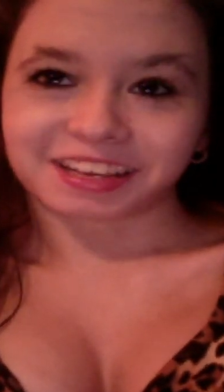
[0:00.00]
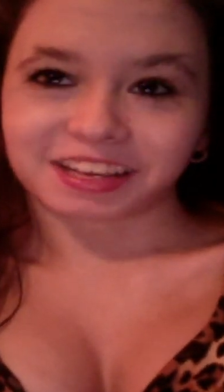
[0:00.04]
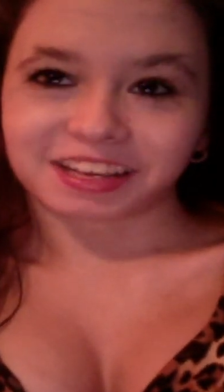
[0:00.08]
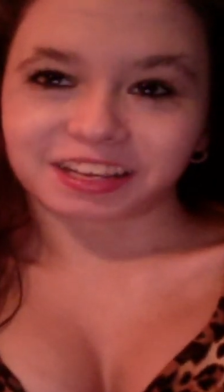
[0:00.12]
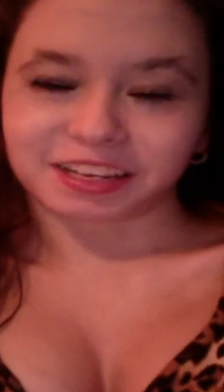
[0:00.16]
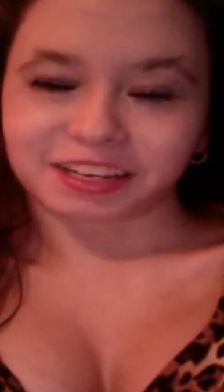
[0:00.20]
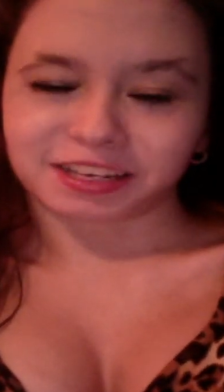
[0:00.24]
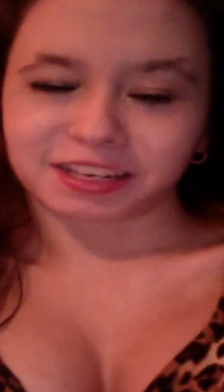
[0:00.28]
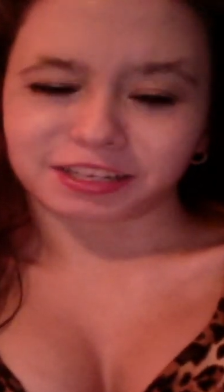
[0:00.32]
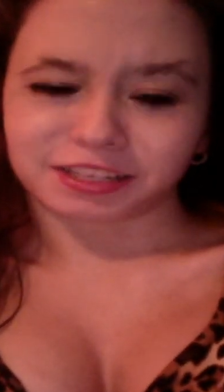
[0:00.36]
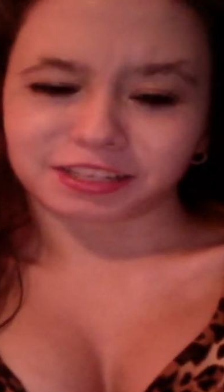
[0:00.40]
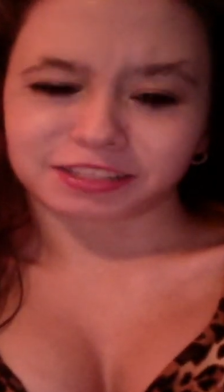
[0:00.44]

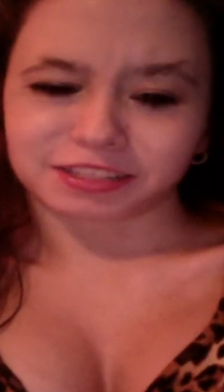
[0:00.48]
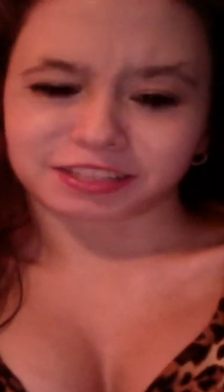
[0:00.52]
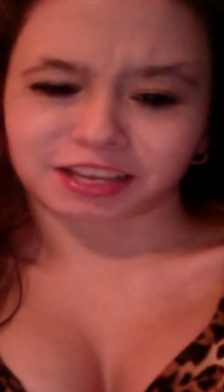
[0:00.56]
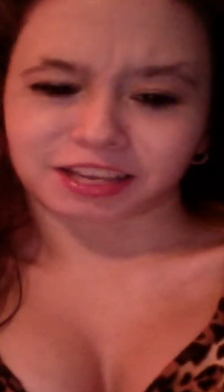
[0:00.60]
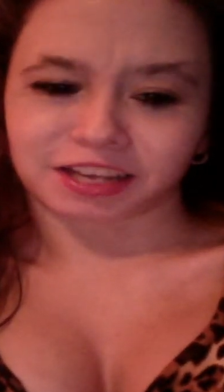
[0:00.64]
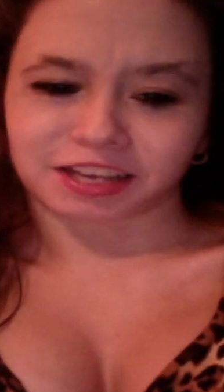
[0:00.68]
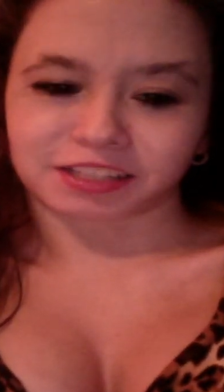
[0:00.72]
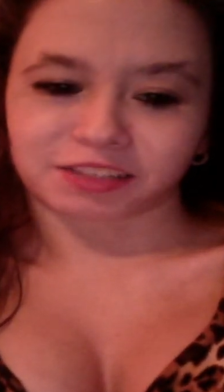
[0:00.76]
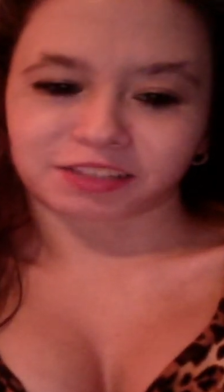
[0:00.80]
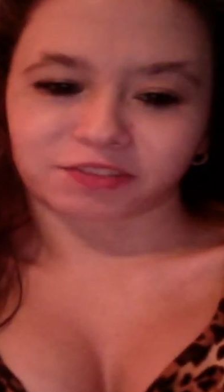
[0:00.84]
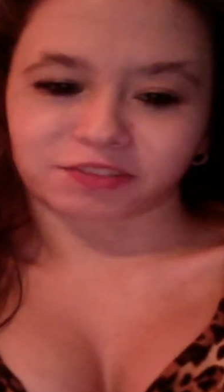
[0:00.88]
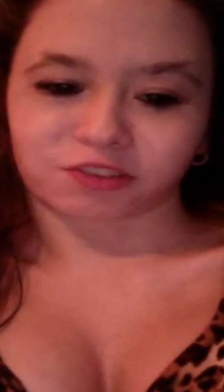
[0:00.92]
and he's
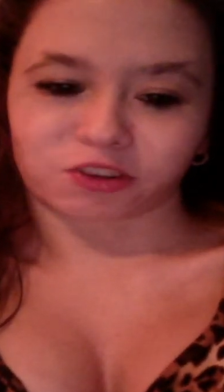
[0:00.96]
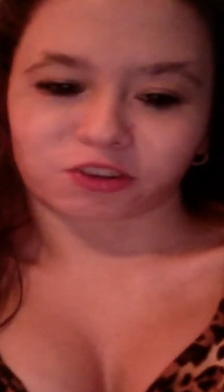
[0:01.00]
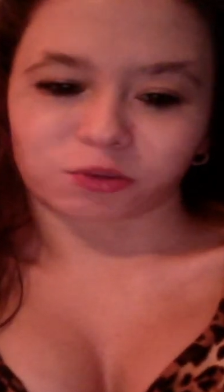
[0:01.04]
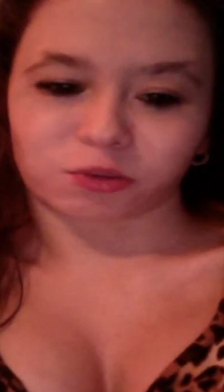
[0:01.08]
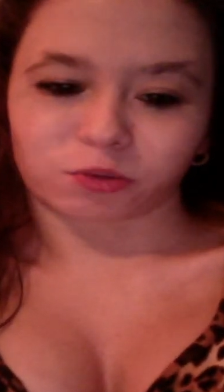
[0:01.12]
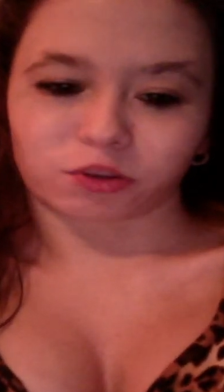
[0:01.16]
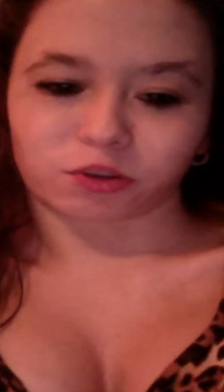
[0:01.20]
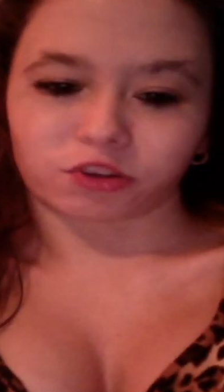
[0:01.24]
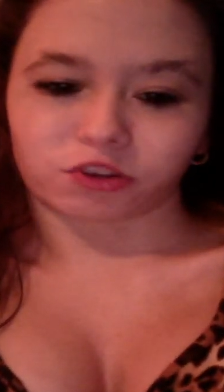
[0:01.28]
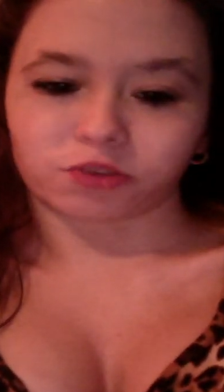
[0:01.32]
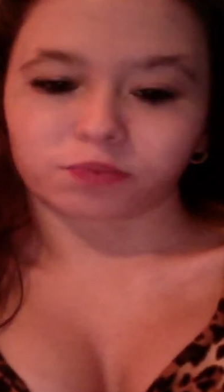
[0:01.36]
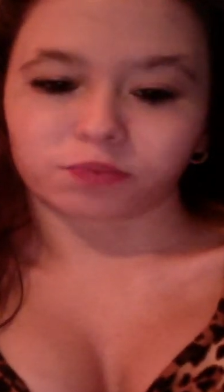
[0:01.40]
acting very
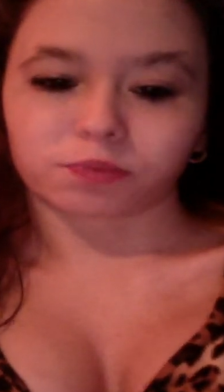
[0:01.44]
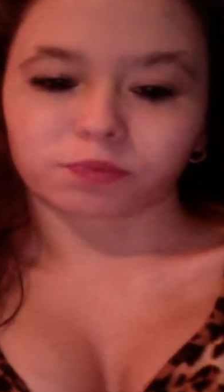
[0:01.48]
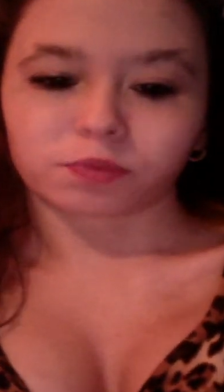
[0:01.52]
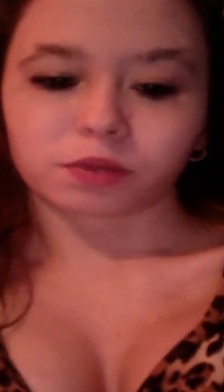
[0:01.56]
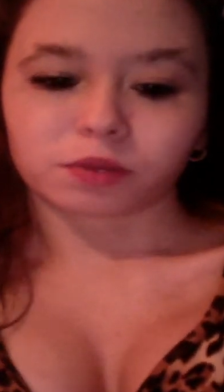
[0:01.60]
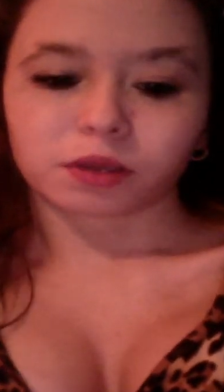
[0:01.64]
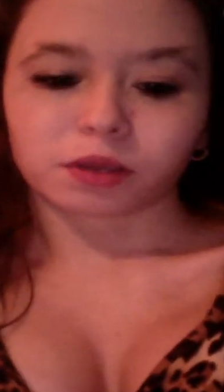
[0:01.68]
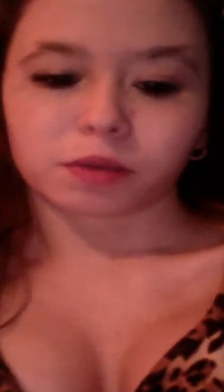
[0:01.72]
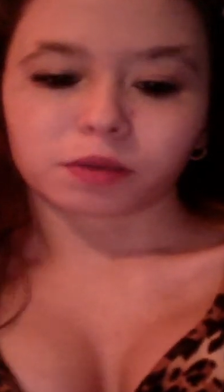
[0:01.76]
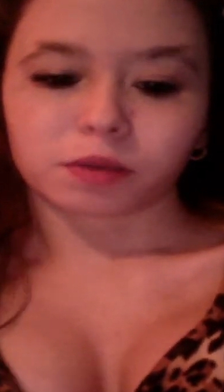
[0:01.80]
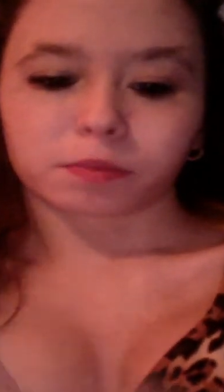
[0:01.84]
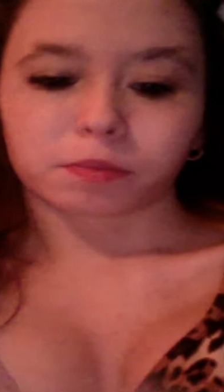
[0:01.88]
weird.
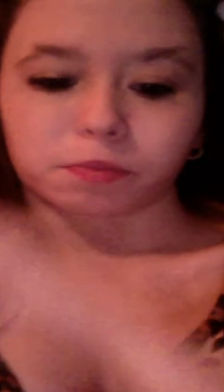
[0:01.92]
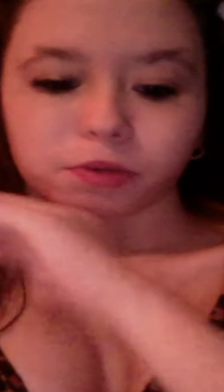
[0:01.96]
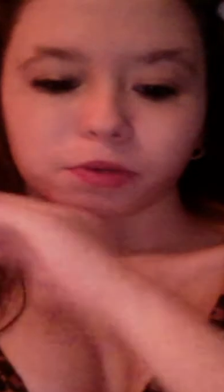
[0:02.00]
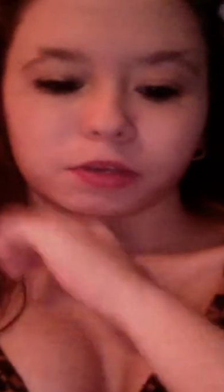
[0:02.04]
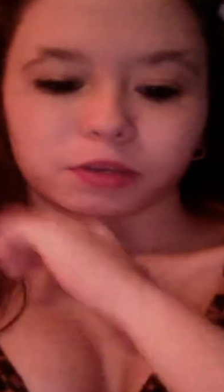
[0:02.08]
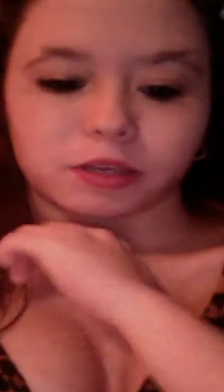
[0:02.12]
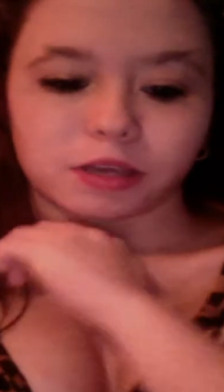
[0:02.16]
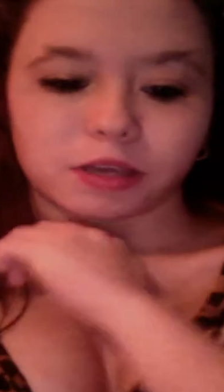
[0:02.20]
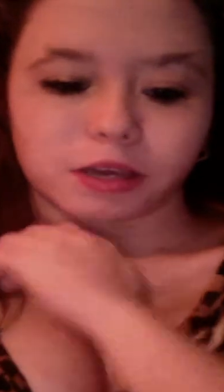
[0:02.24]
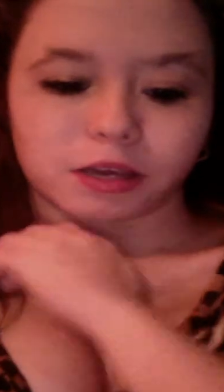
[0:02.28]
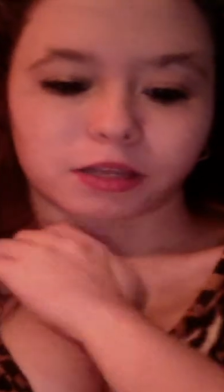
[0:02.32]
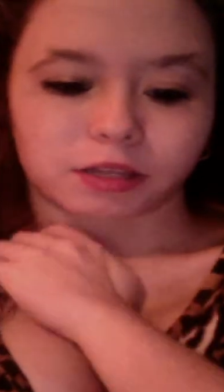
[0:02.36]

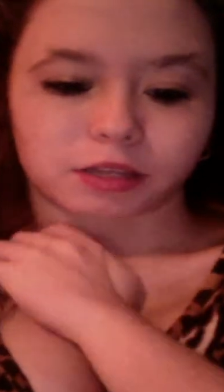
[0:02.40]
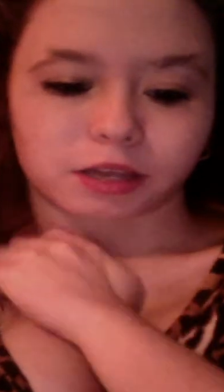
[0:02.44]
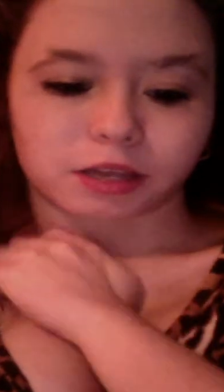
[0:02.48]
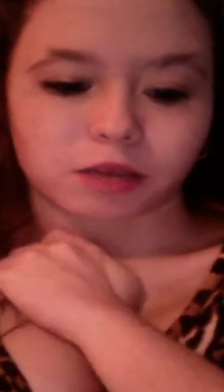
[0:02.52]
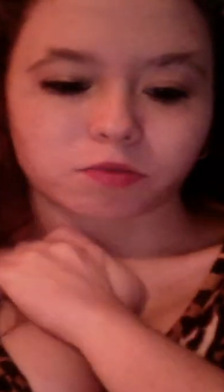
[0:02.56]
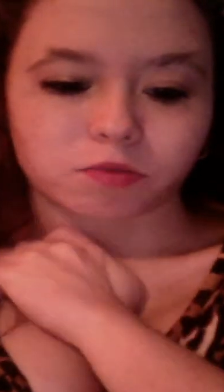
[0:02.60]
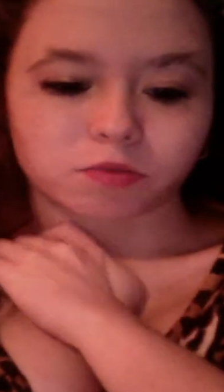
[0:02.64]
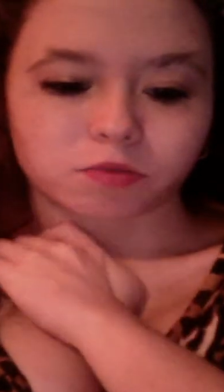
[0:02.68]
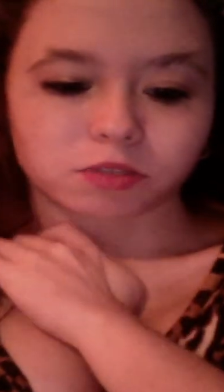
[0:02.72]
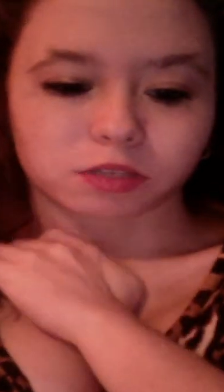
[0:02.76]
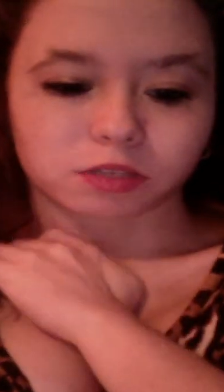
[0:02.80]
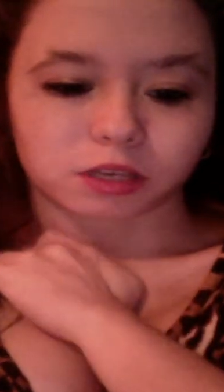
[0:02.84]
But yeah,
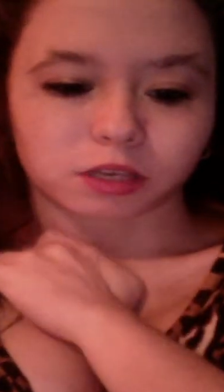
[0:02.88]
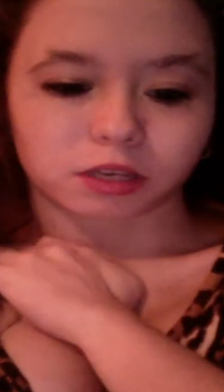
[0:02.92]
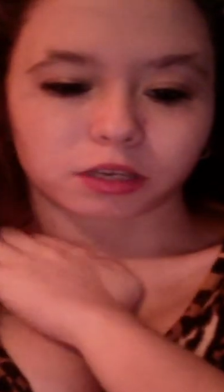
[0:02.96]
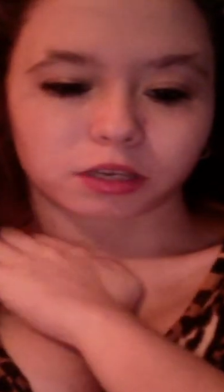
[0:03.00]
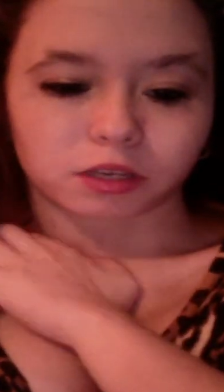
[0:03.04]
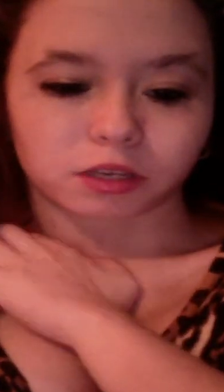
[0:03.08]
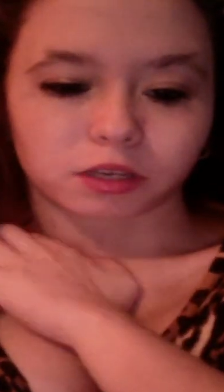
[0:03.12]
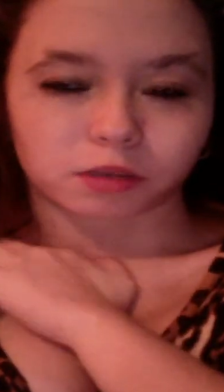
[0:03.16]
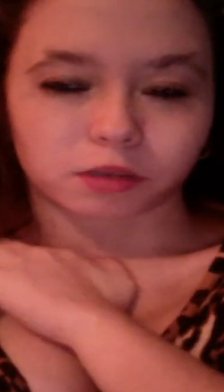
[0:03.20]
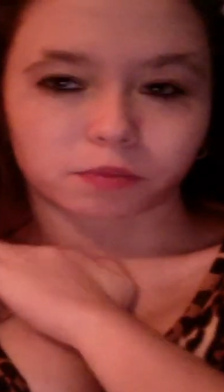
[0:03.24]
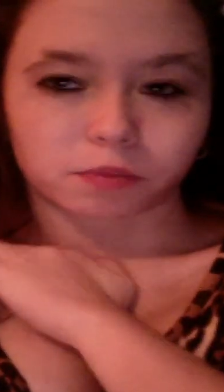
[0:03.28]
that was like.